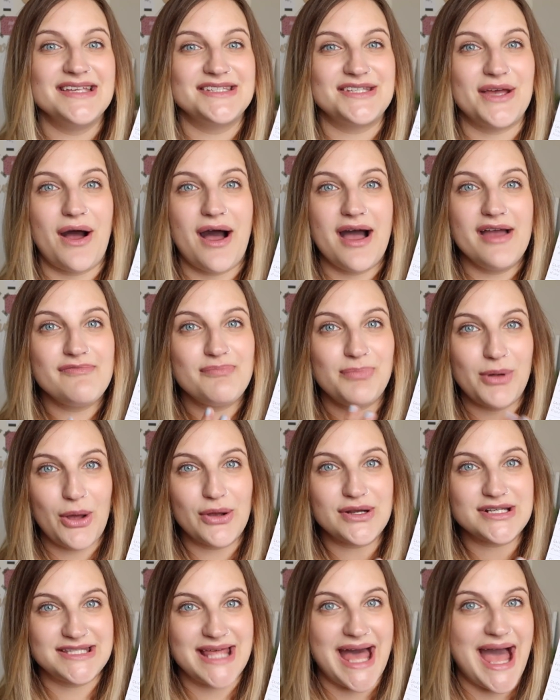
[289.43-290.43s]
So I've
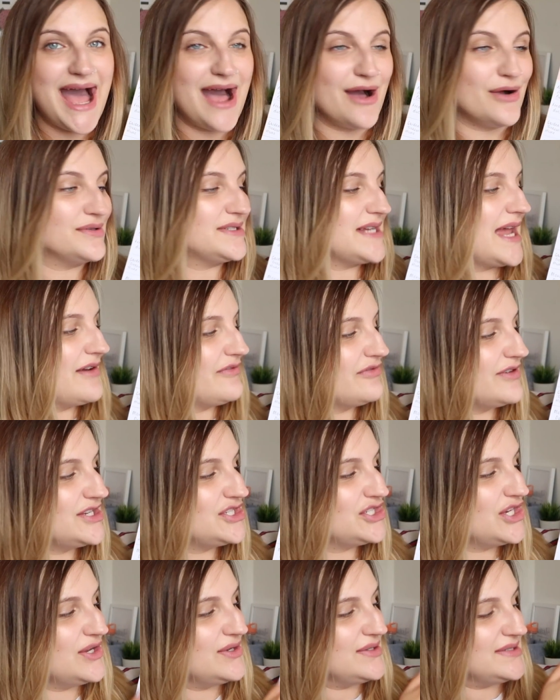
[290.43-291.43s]
blocked that out every
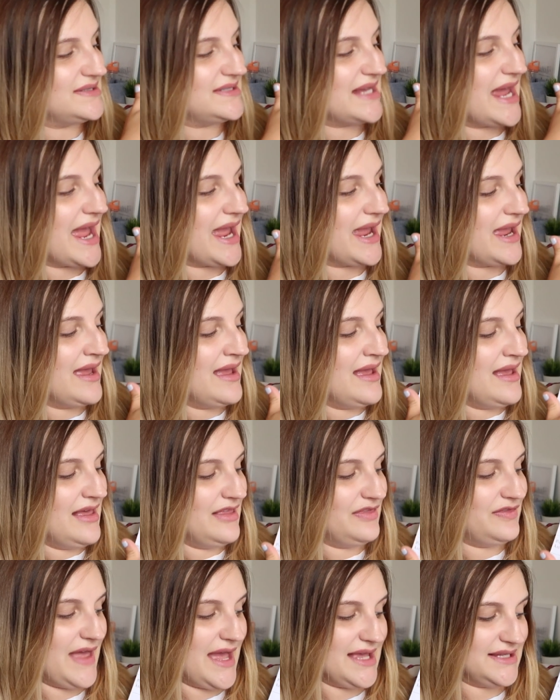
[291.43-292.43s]
Tuesday
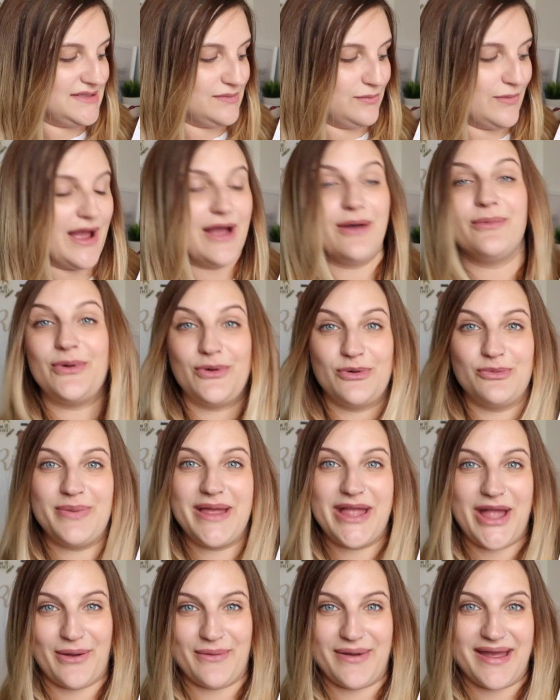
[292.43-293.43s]
that's where we'll
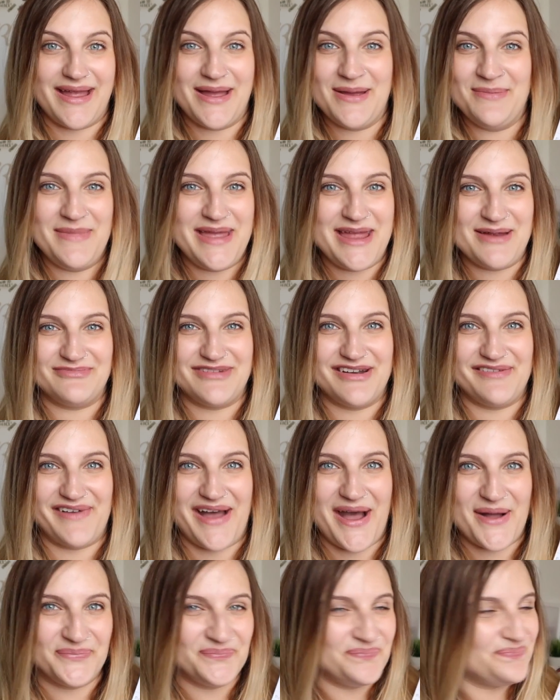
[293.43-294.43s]
be going, me and
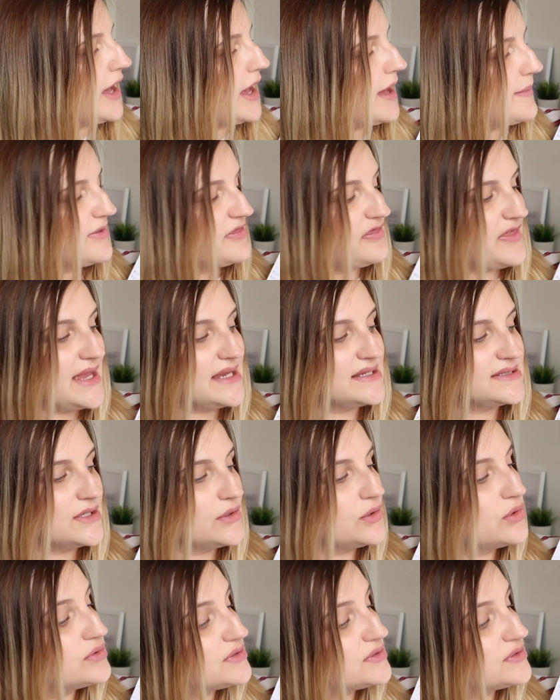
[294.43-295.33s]
River. Things that